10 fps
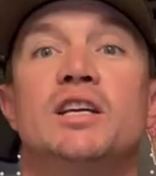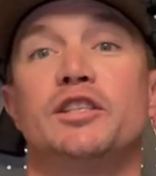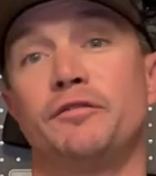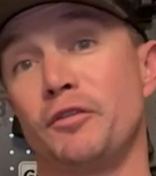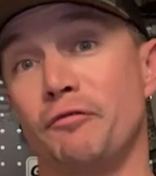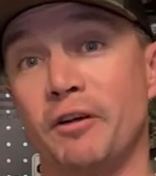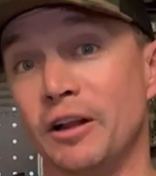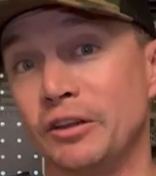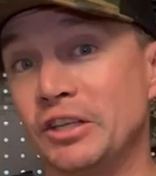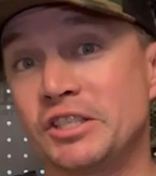So if you've
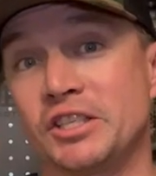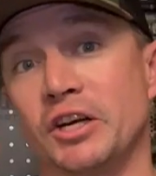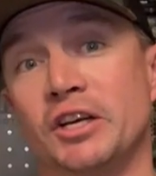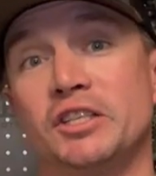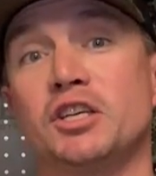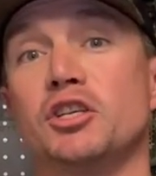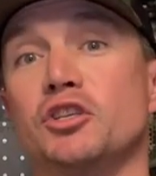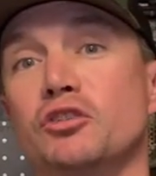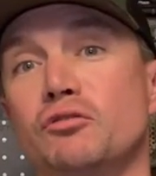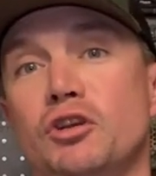followed this series,
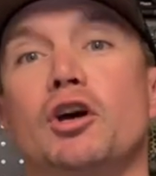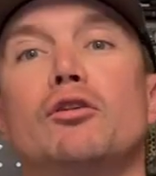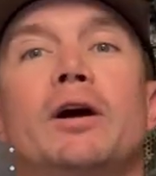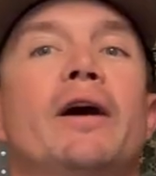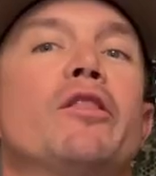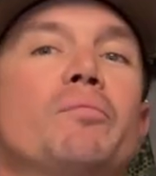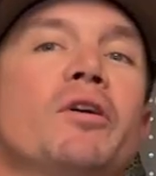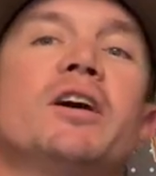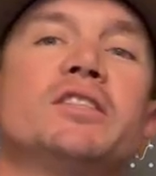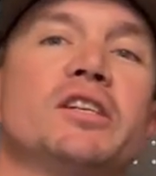you know how the
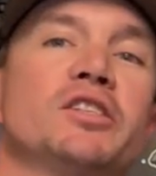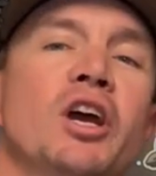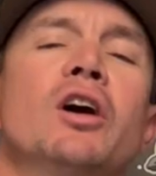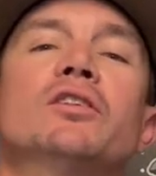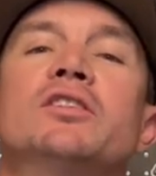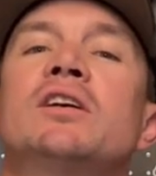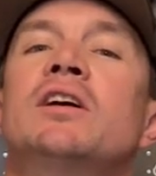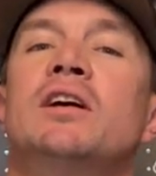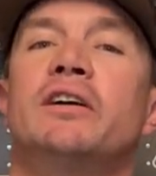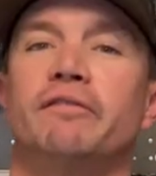process goes.
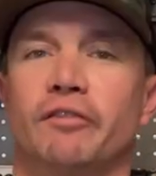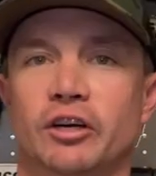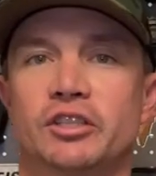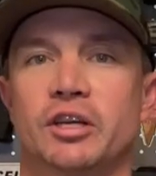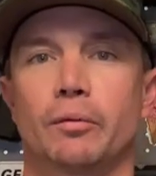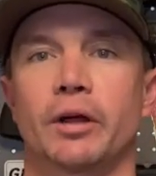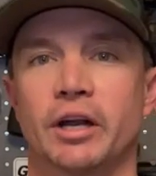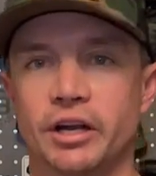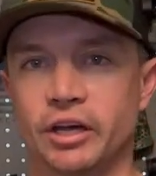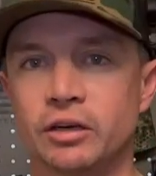First thing we're
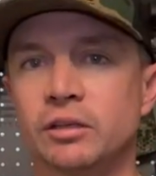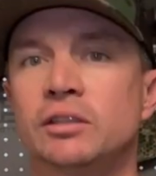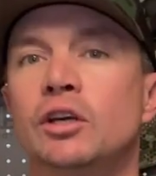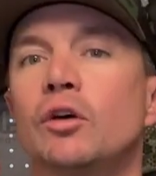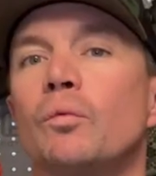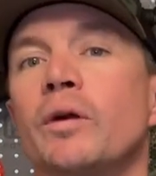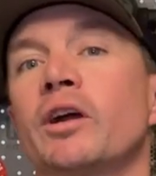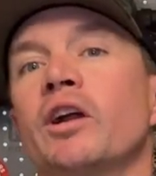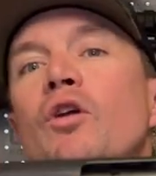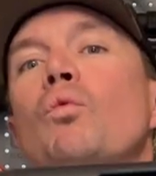gonna do,
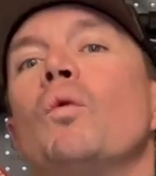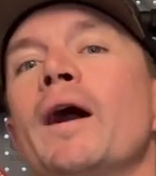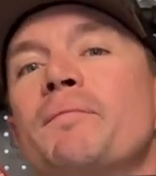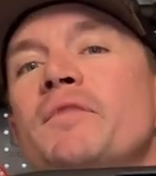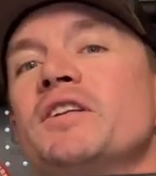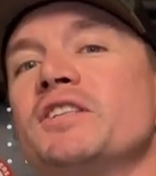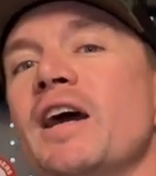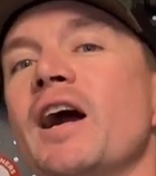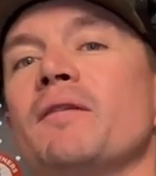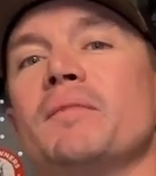we're gonna wipe this
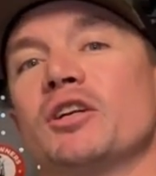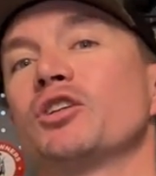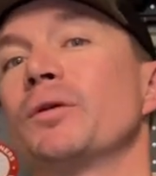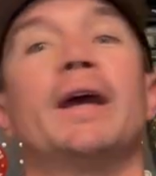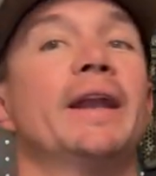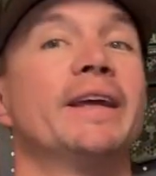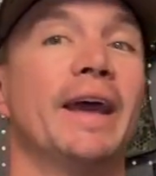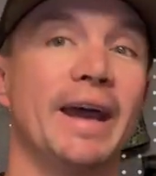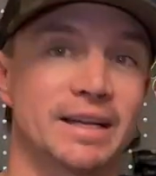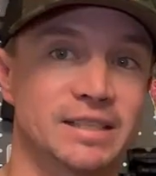down, make sure we get any
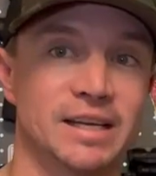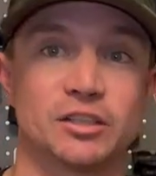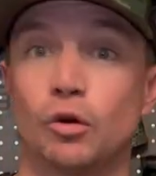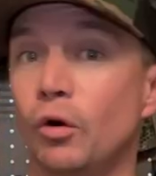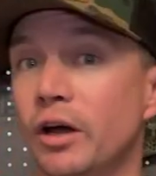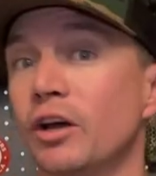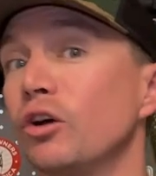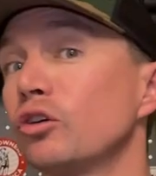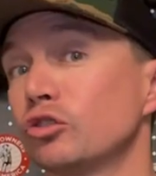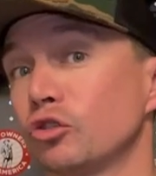excess
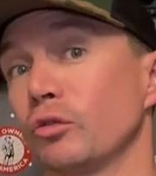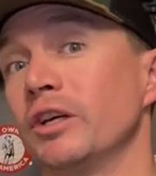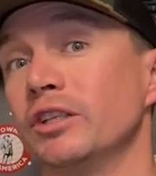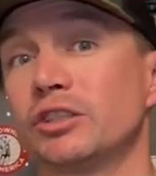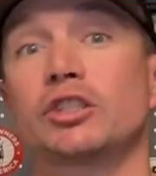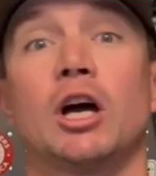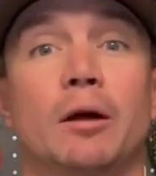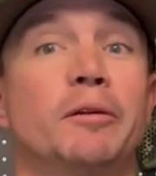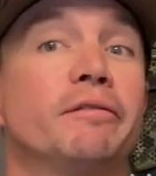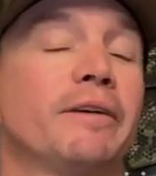oil, grease,
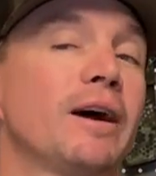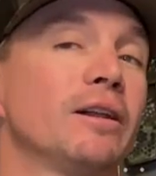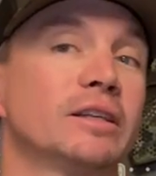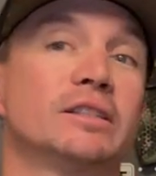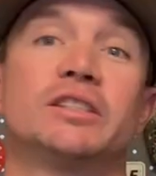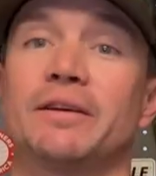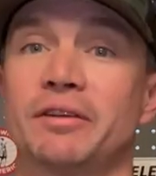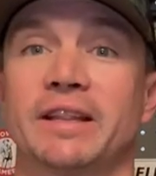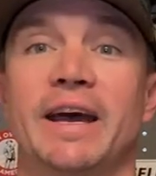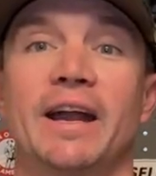carbon fouling, stuff
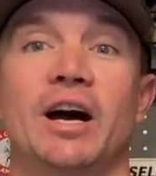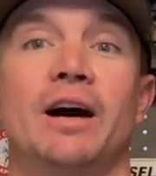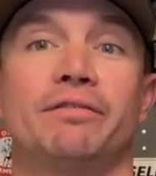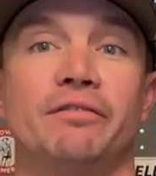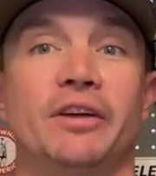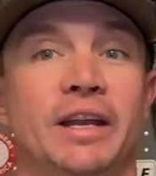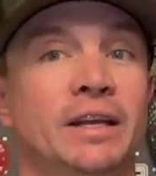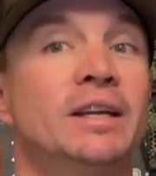like that off of it,